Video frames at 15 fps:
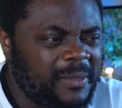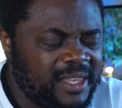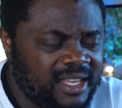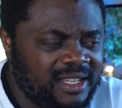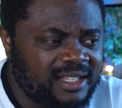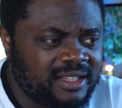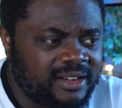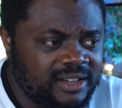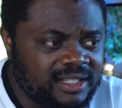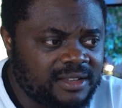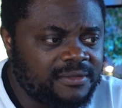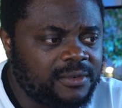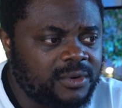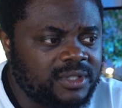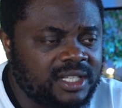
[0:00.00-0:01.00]
Yeah, there's a
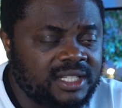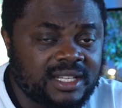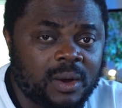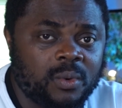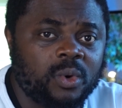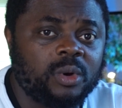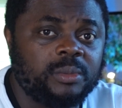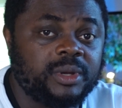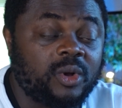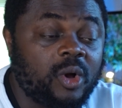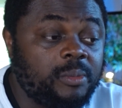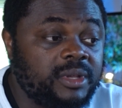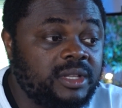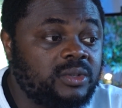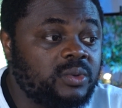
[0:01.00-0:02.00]
reason for this. I'm going to be
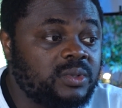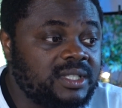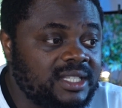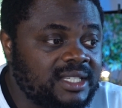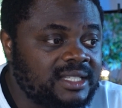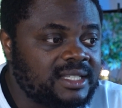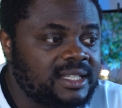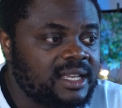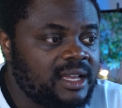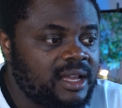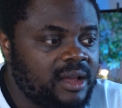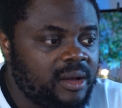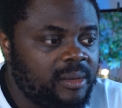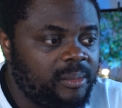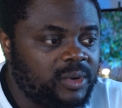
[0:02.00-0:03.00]
coming to this
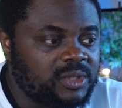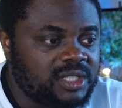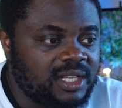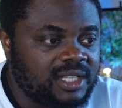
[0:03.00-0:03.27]
much